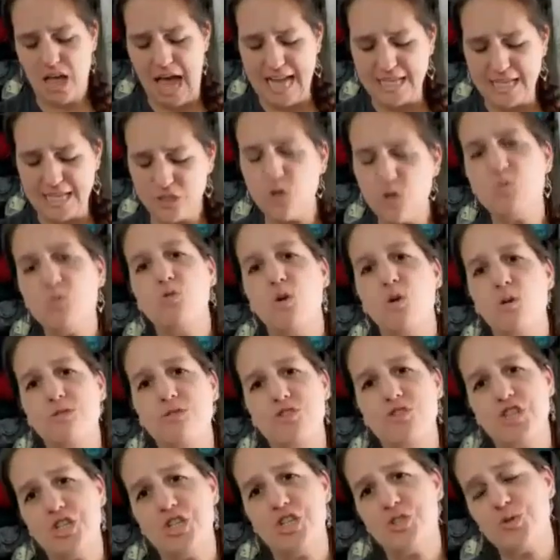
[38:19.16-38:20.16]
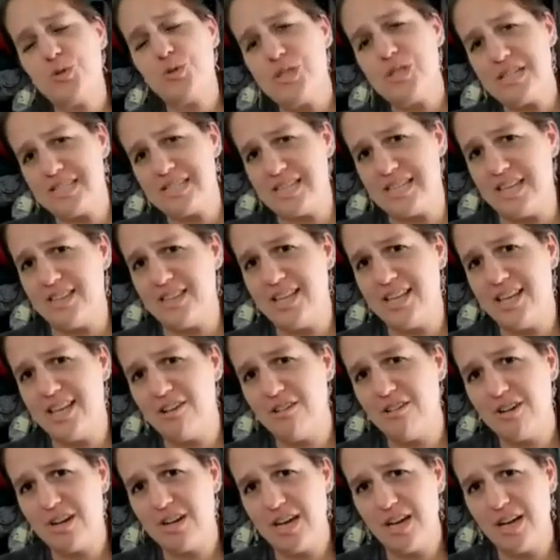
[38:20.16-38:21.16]
I don't know if she truly said that
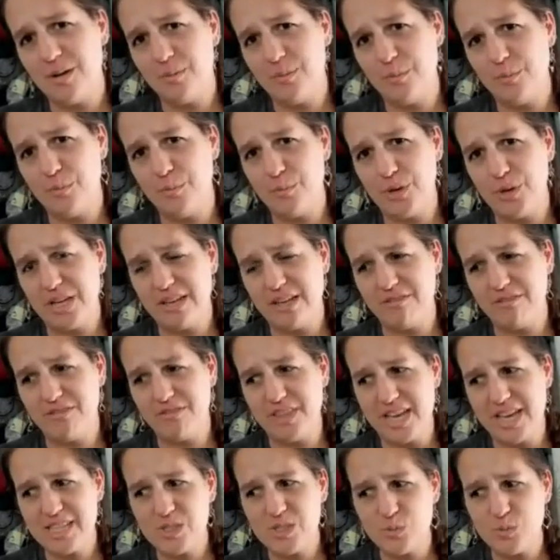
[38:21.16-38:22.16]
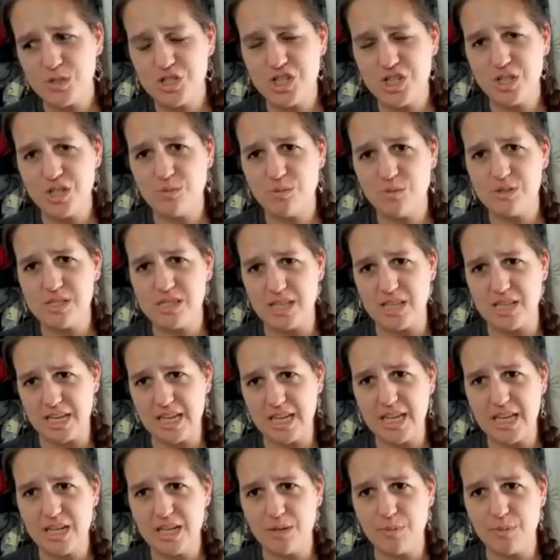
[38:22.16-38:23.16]
or not, but if that's what she was
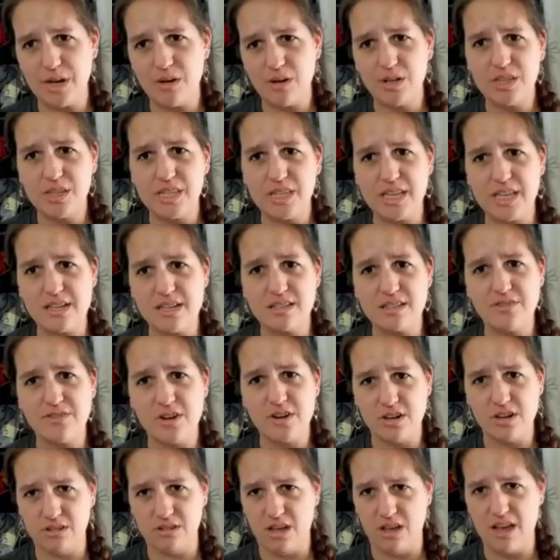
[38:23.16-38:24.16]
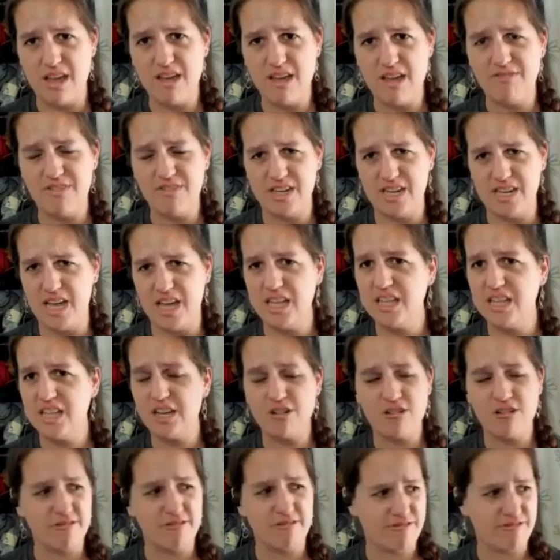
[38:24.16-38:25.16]
thinking about at the end of her life and not
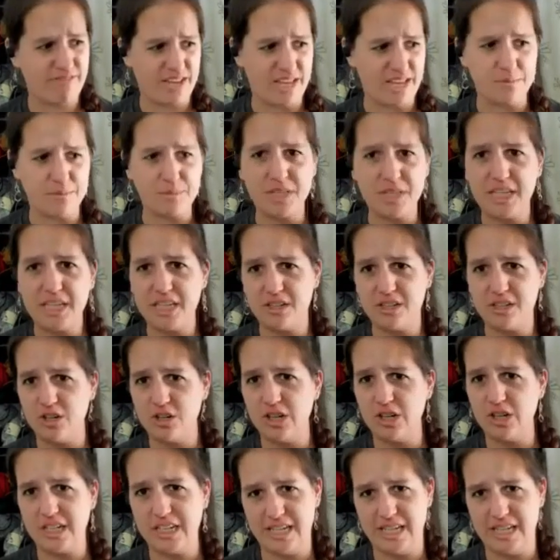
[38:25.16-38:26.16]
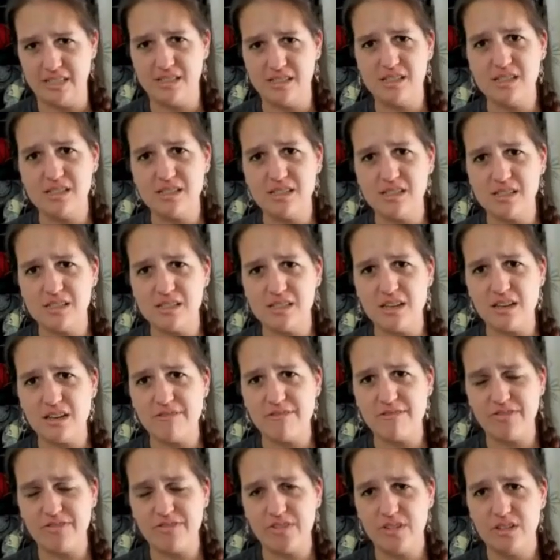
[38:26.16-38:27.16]
like her family and her kids and
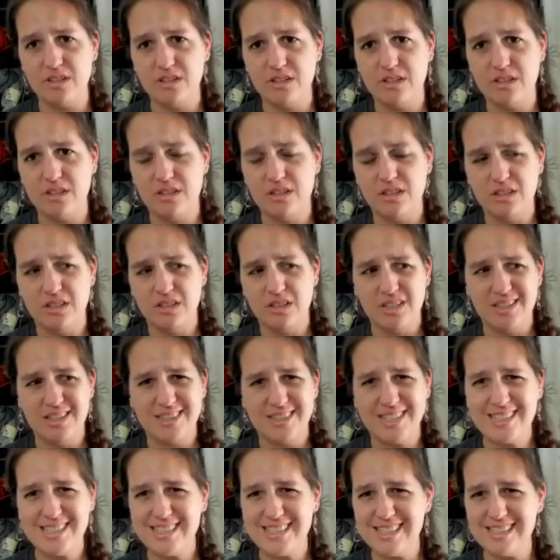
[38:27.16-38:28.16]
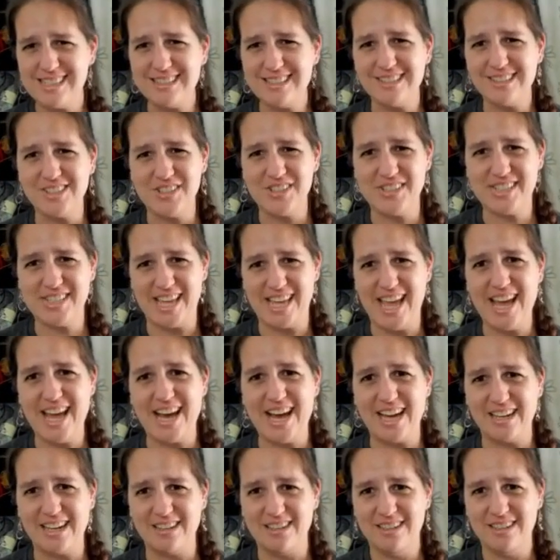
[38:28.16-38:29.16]
stuff, that's a little
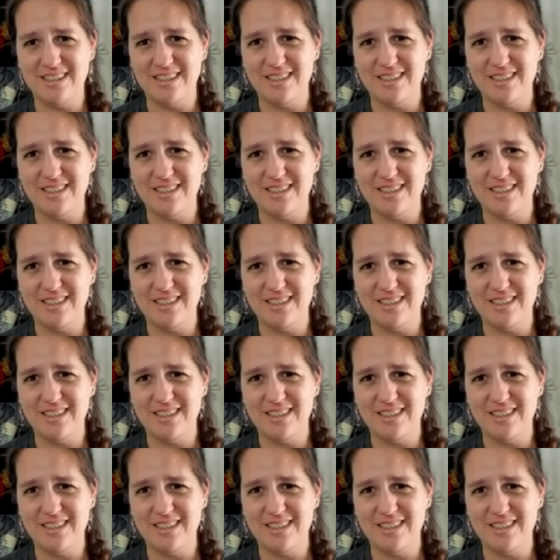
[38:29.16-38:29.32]
sad.